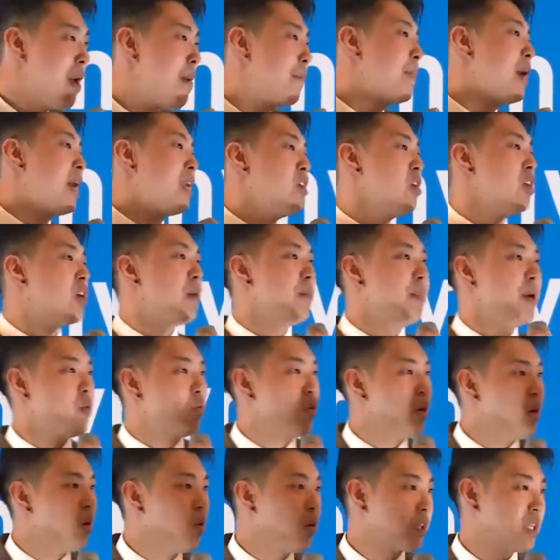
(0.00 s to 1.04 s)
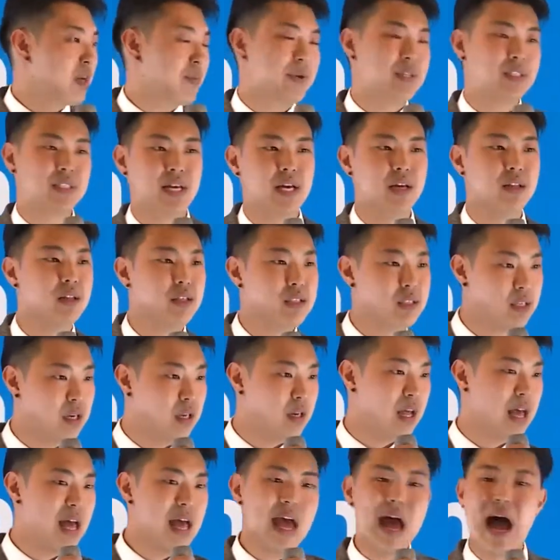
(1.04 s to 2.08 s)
But you can be real with them and say, listen,